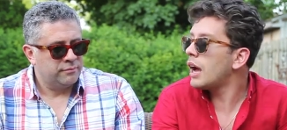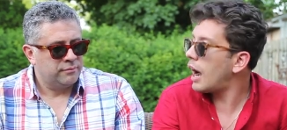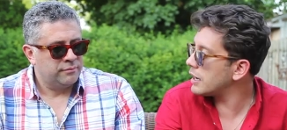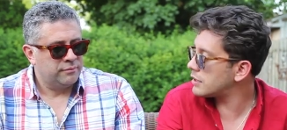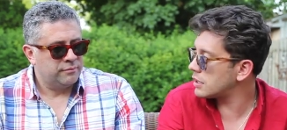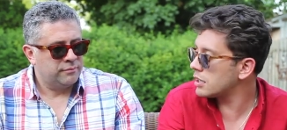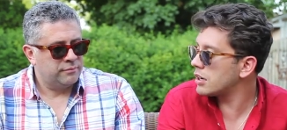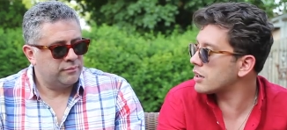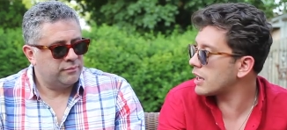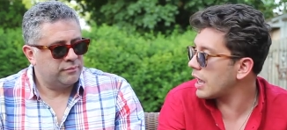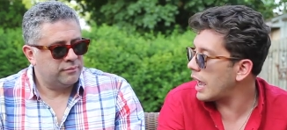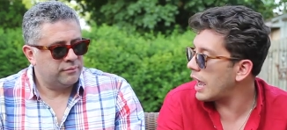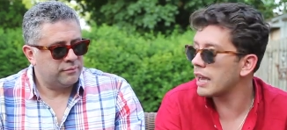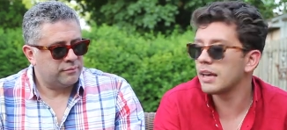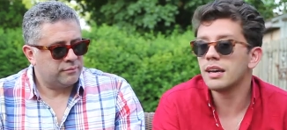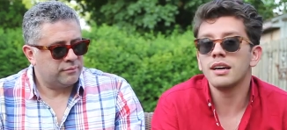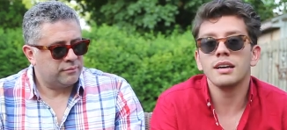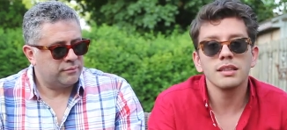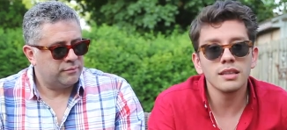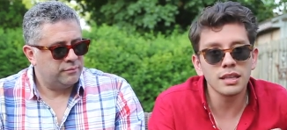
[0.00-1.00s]
Speaker 1: I said,
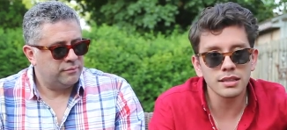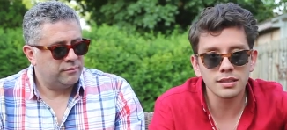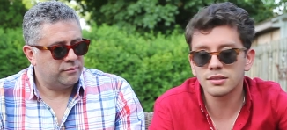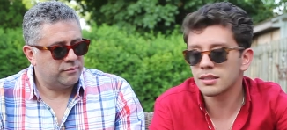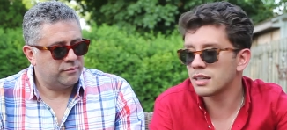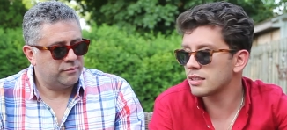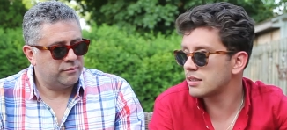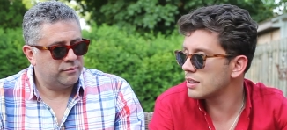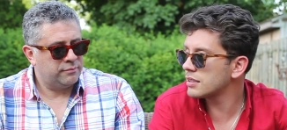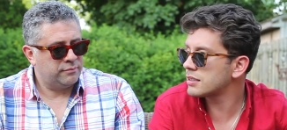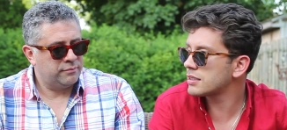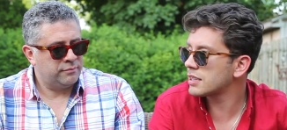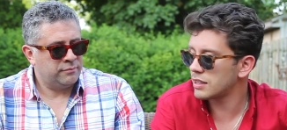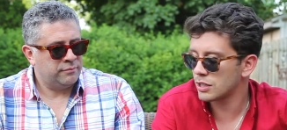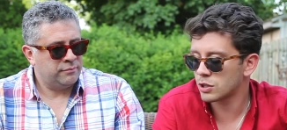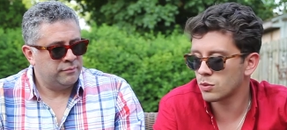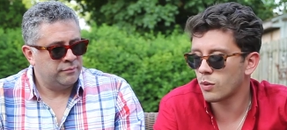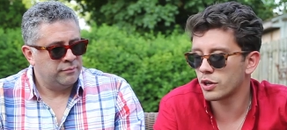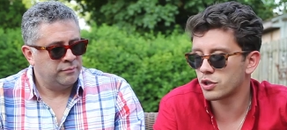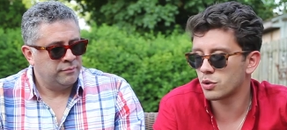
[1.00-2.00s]
okay, let's let's let's get
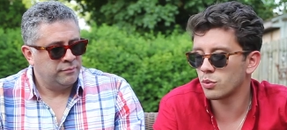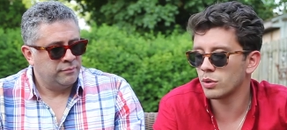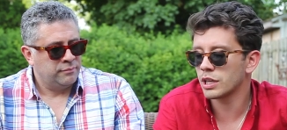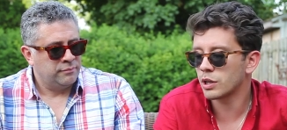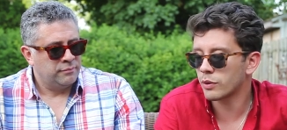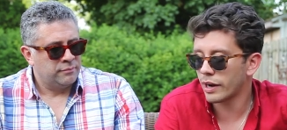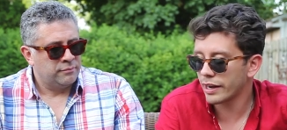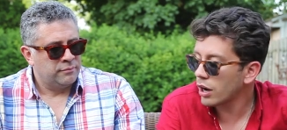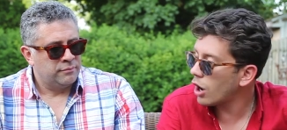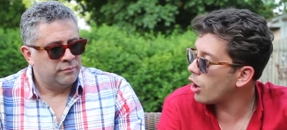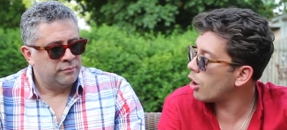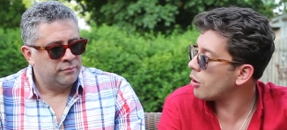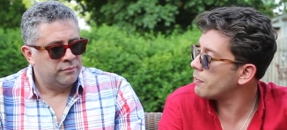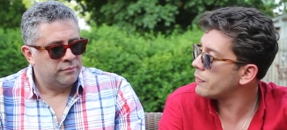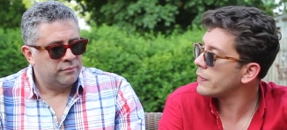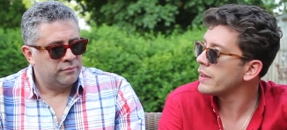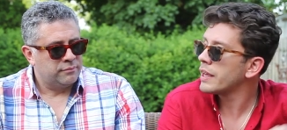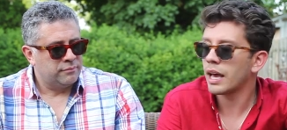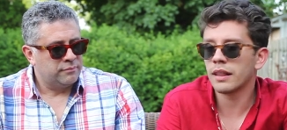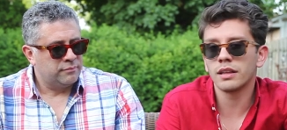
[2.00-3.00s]
this watch a really great
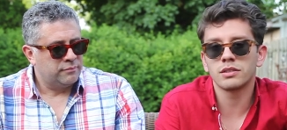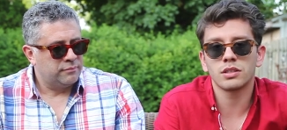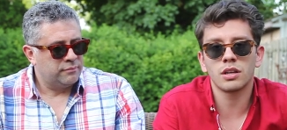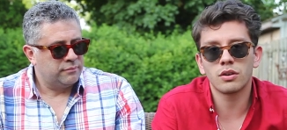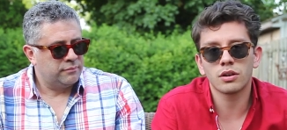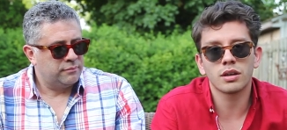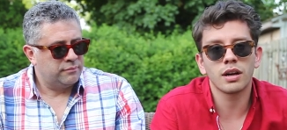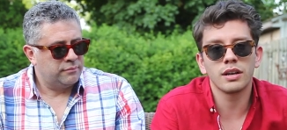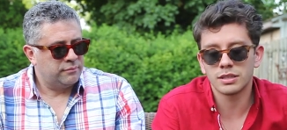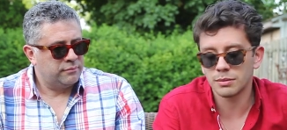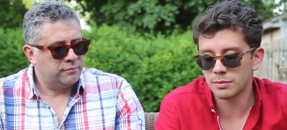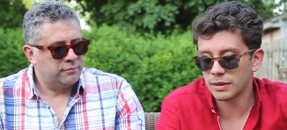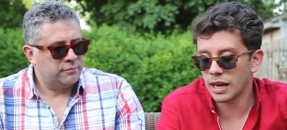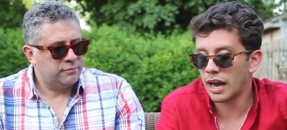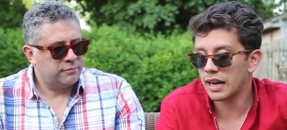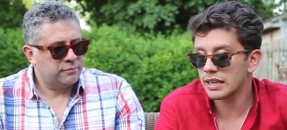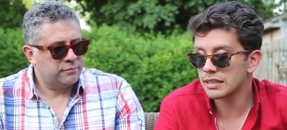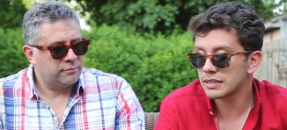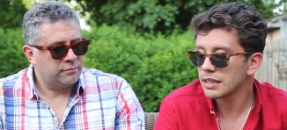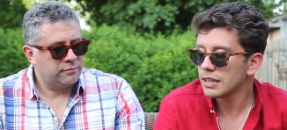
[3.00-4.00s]
home and let's undercut some
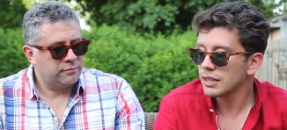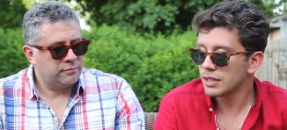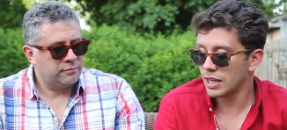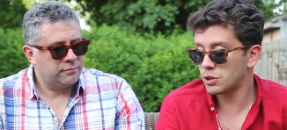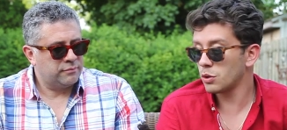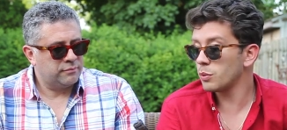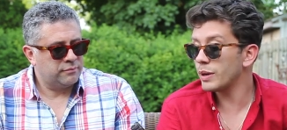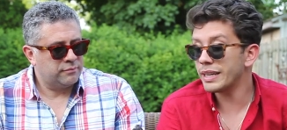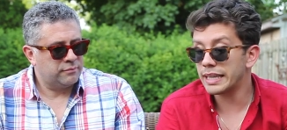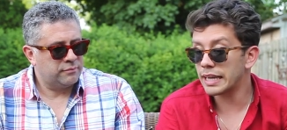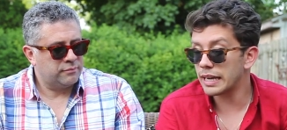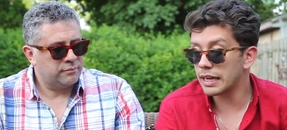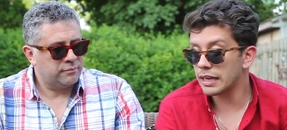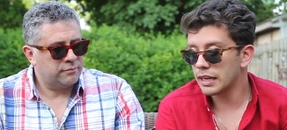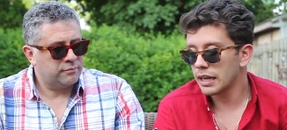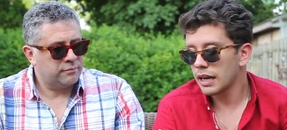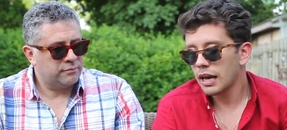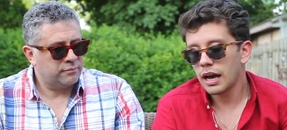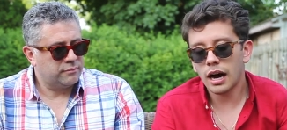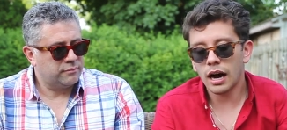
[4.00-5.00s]
guys. That's what we
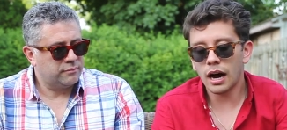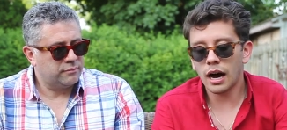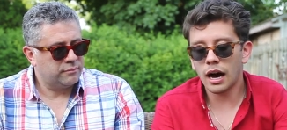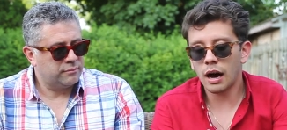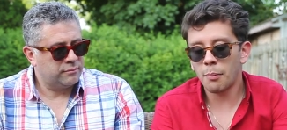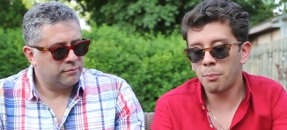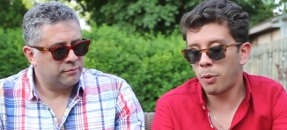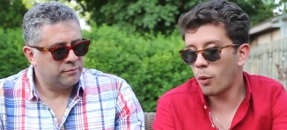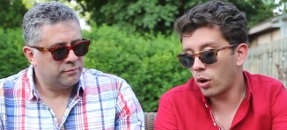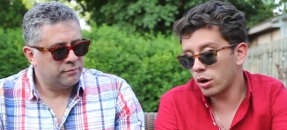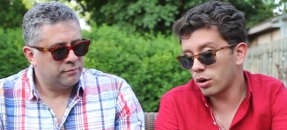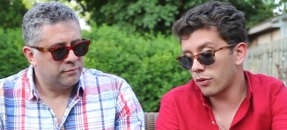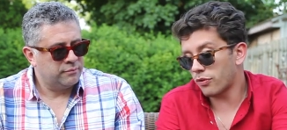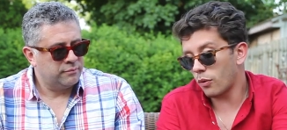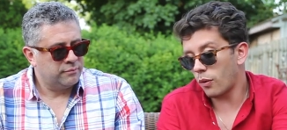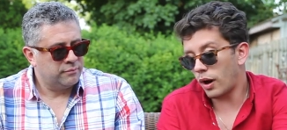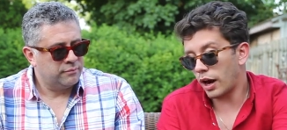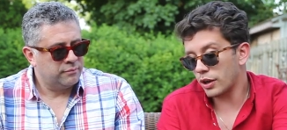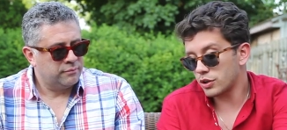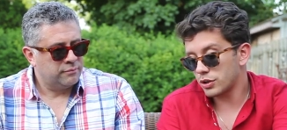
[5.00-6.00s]
did. Uh, but
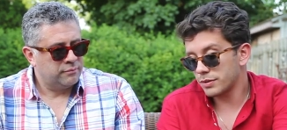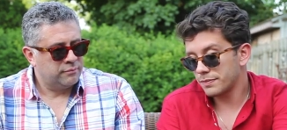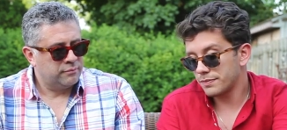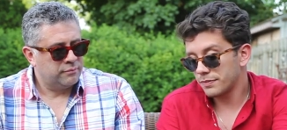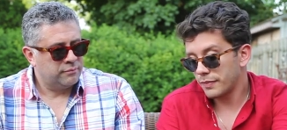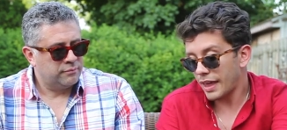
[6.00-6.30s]
wonderful watch,